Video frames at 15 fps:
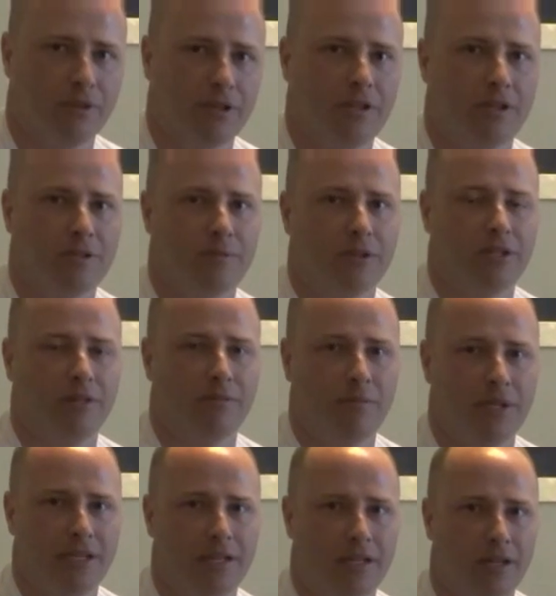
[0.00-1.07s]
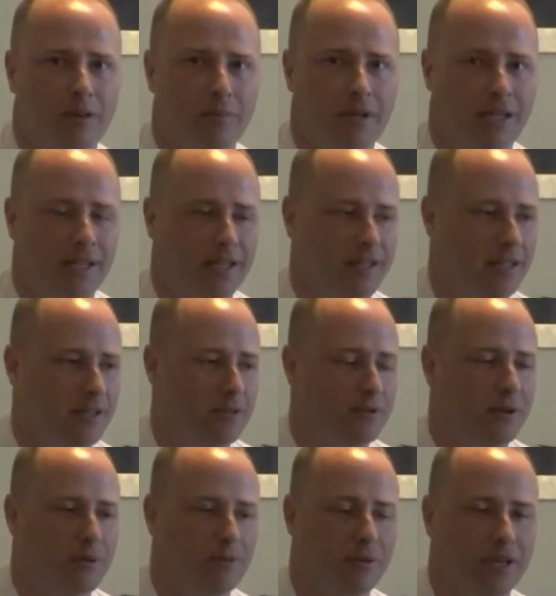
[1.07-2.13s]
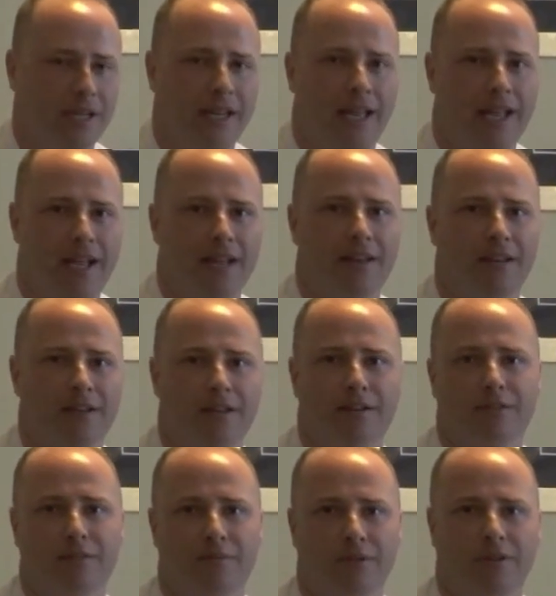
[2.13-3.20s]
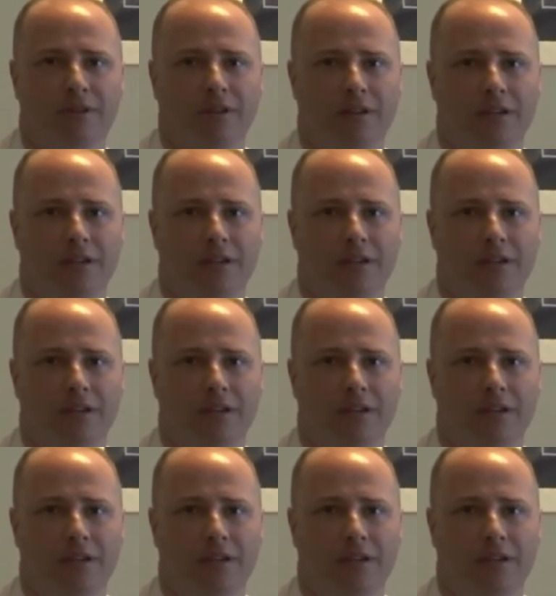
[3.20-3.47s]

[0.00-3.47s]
the customer comes pick it up, and you don't want to hand a customer